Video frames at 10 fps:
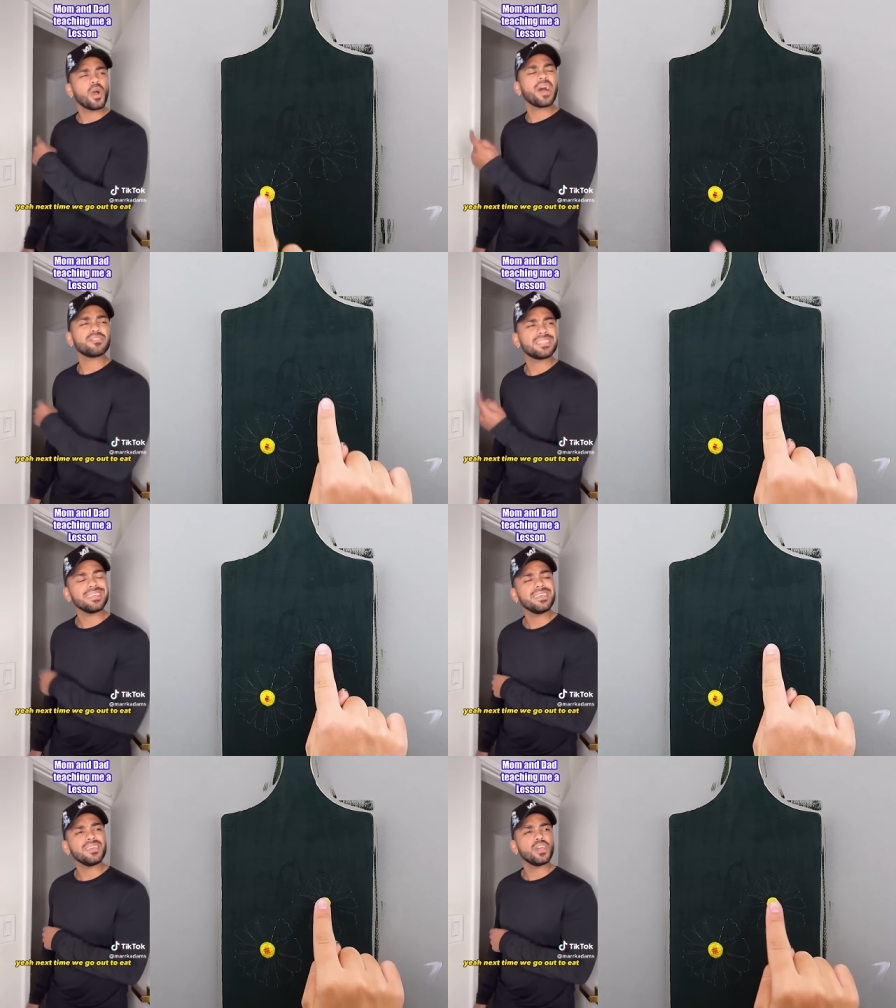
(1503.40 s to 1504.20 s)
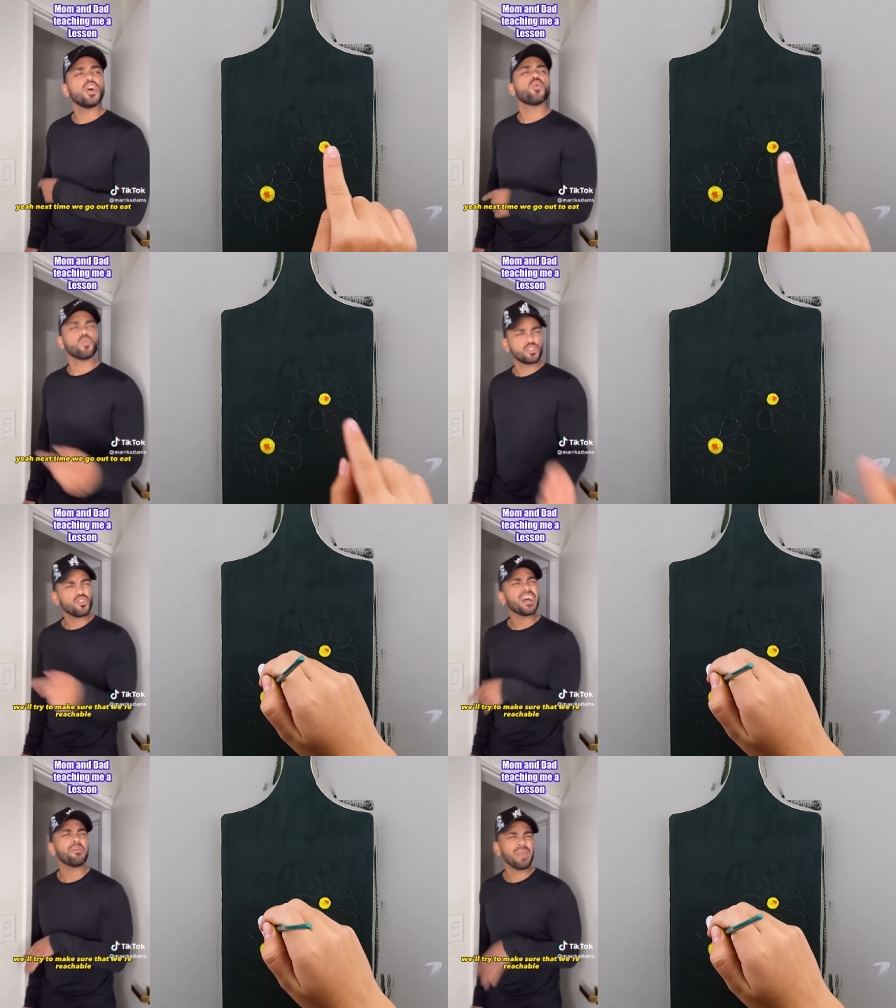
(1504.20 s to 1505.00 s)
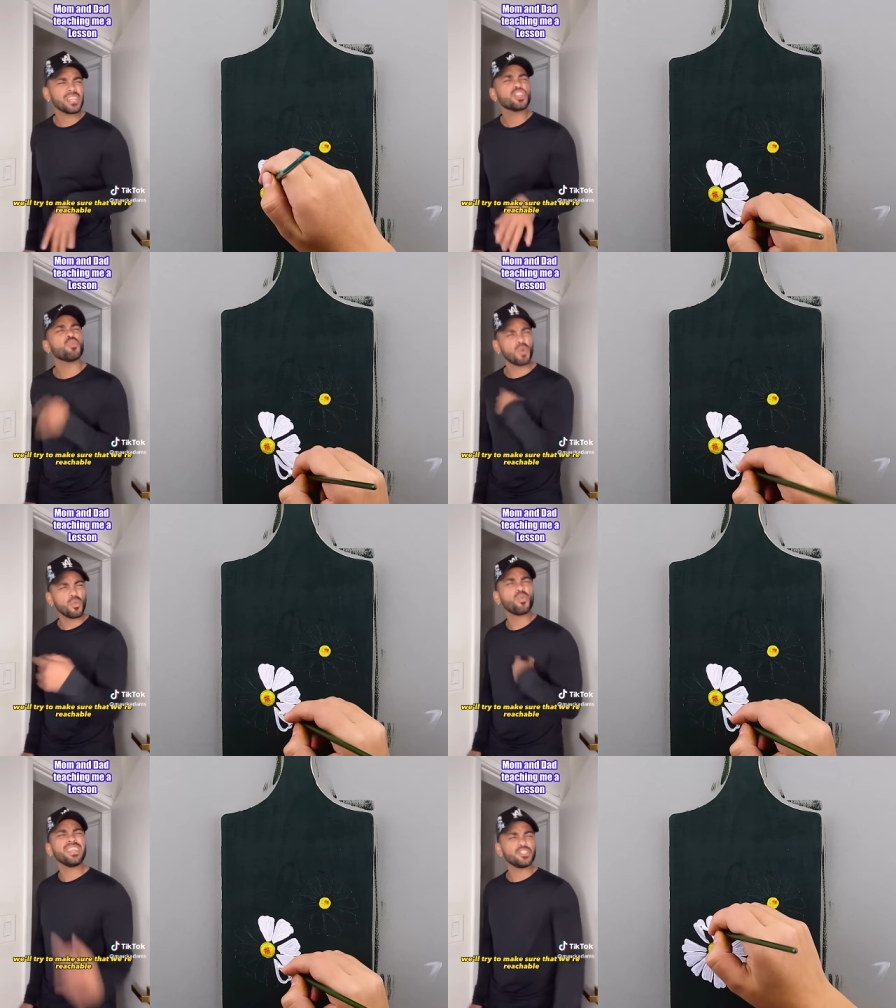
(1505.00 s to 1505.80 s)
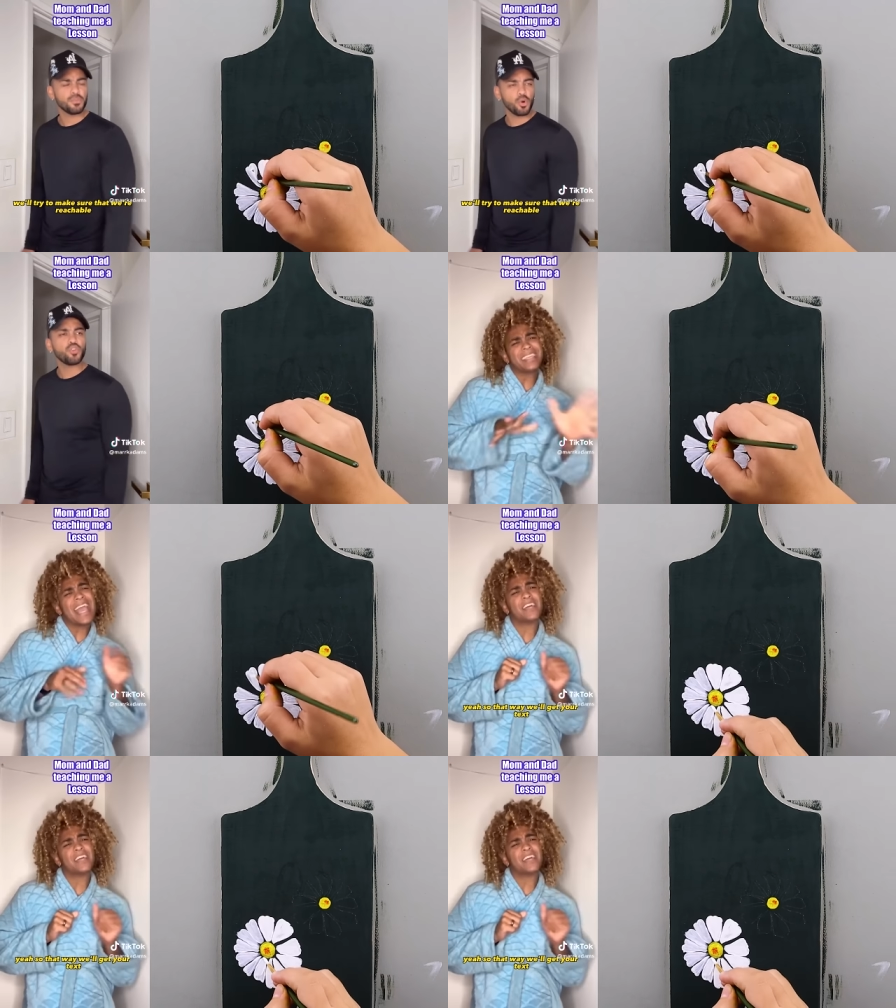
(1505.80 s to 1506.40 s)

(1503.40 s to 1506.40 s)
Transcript: we go out to eat, We'll try to make sure that we're reachable.